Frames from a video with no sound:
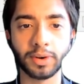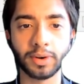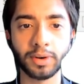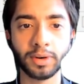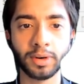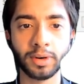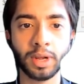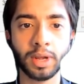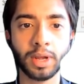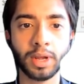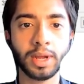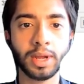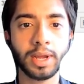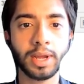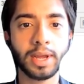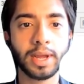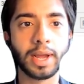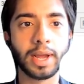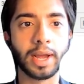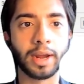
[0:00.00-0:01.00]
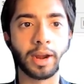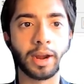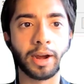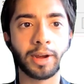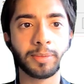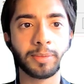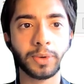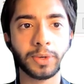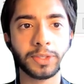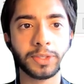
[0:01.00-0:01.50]
here, and
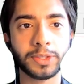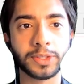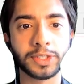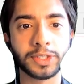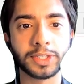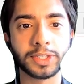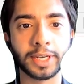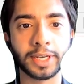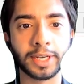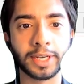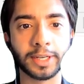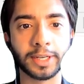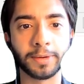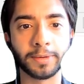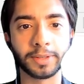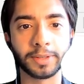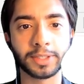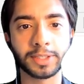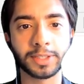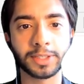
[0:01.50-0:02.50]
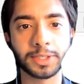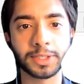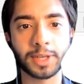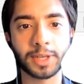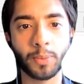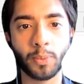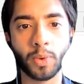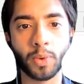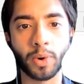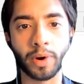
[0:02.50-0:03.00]
I'm going to say
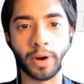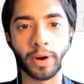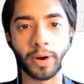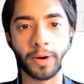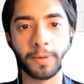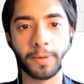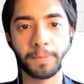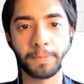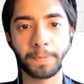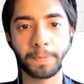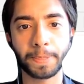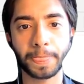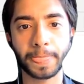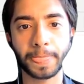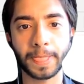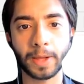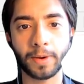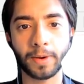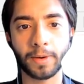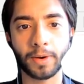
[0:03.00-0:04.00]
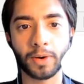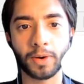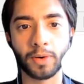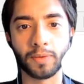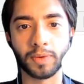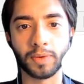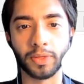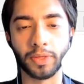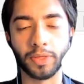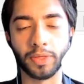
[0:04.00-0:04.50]
somewhere
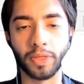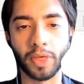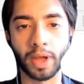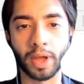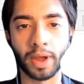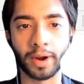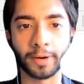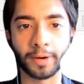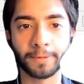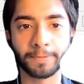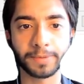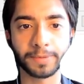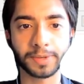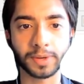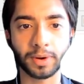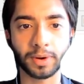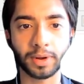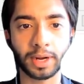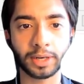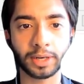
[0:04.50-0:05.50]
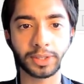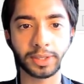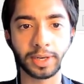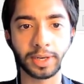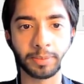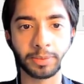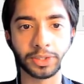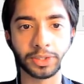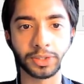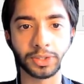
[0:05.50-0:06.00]
over there. So actually,
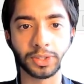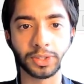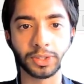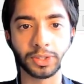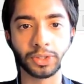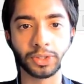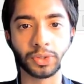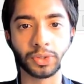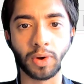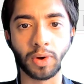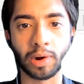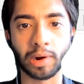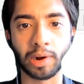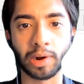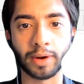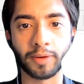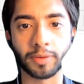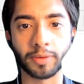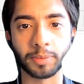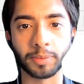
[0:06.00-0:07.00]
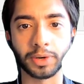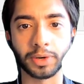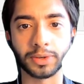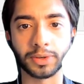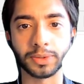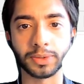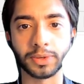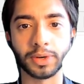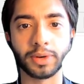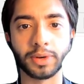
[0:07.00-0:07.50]
let me just draw a line from here
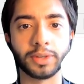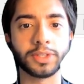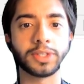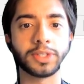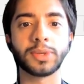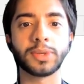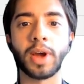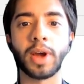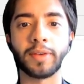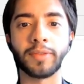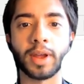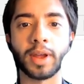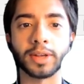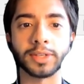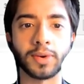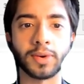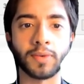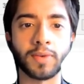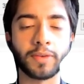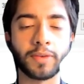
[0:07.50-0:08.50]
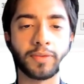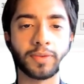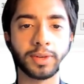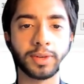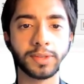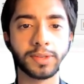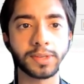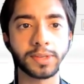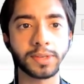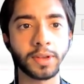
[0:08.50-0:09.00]
to here just to have that as a
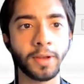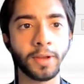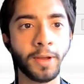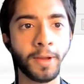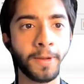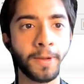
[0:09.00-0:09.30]
reference.